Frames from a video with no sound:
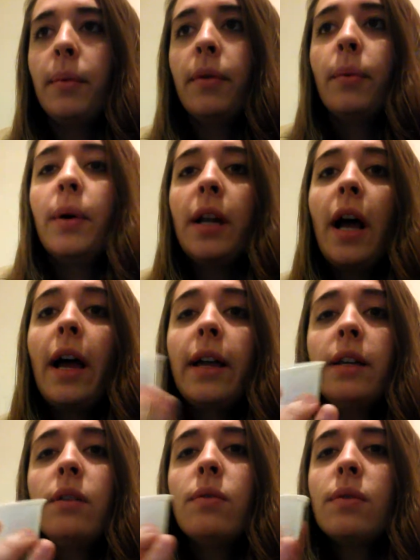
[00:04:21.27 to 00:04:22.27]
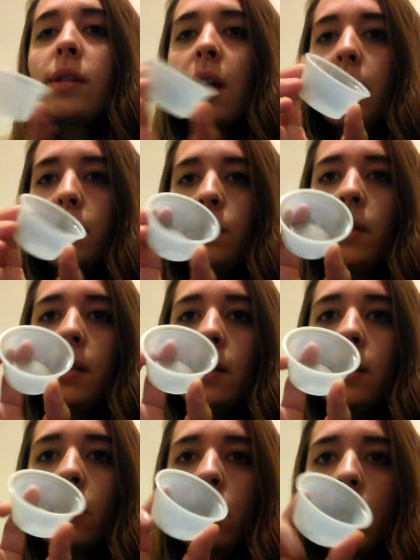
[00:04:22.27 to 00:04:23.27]
The one I use comes with
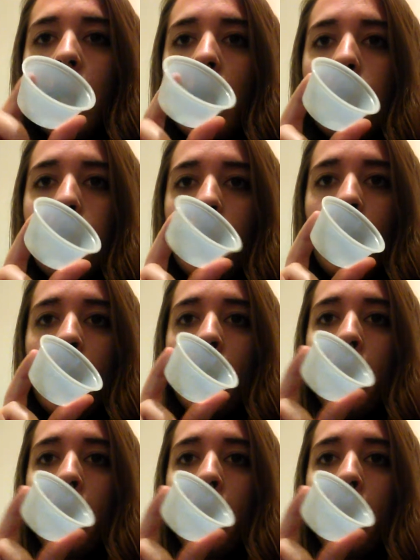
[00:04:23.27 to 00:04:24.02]
this little cup.